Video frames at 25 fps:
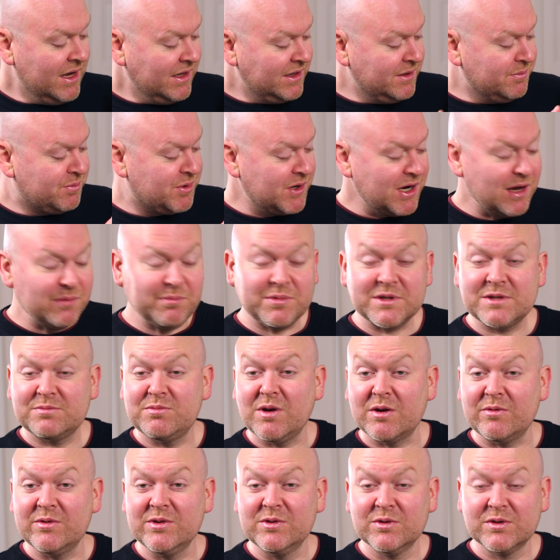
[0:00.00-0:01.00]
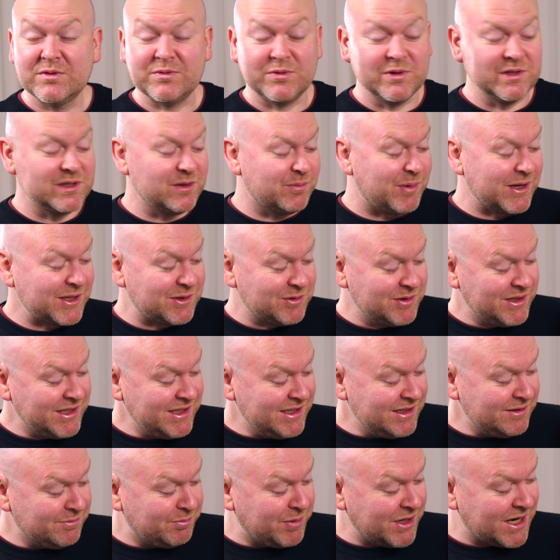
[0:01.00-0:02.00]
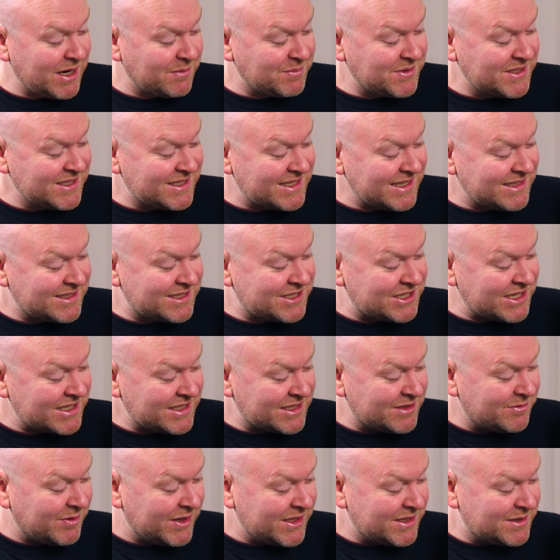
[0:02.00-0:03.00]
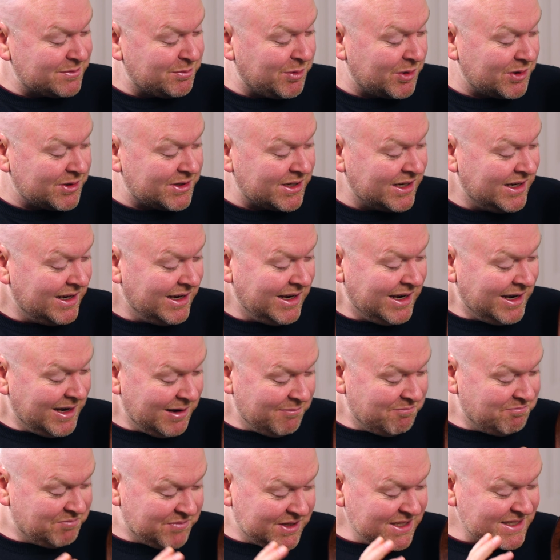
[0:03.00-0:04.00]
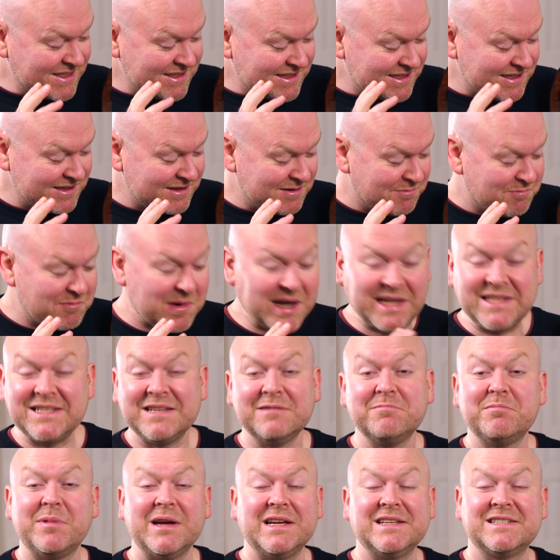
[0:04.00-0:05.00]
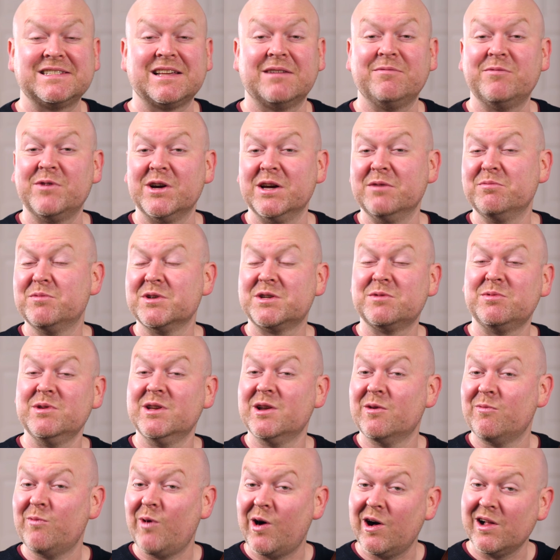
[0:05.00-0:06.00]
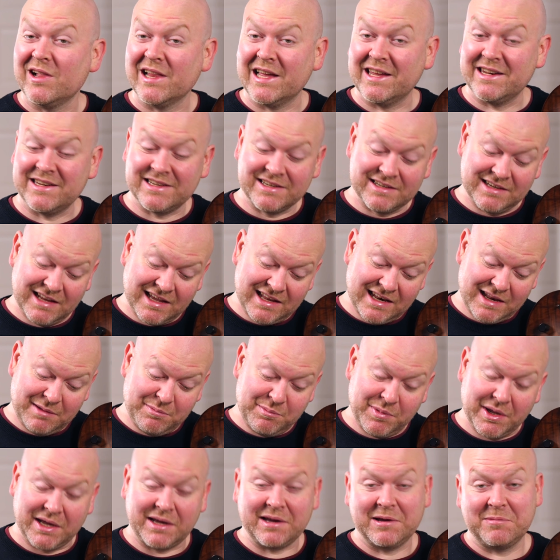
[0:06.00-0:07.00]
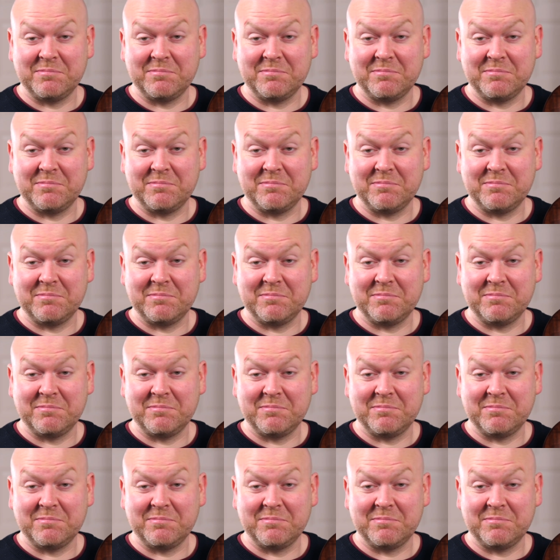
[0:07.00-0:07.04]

The preamp is very useful. The Bartolini pickup sits at just the right spot. This is an amazing bass somewhere in between a wall and an alembic.